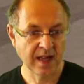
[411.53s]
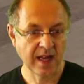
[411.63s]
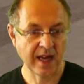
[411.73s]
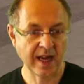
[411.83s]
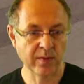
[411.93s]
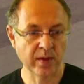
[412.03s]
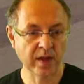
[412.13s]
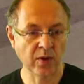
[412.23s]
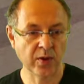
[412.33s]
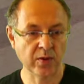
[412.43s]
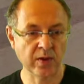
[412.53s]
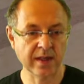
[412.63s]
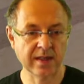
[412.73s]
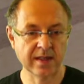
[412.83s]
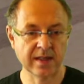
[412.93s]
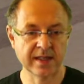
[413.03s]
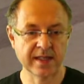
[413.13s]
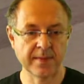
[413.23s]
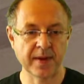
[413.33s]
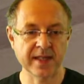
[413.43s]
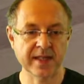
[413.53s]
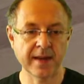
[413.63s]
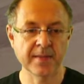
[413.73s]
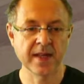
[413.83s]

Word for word: and we go through it uh, step by step.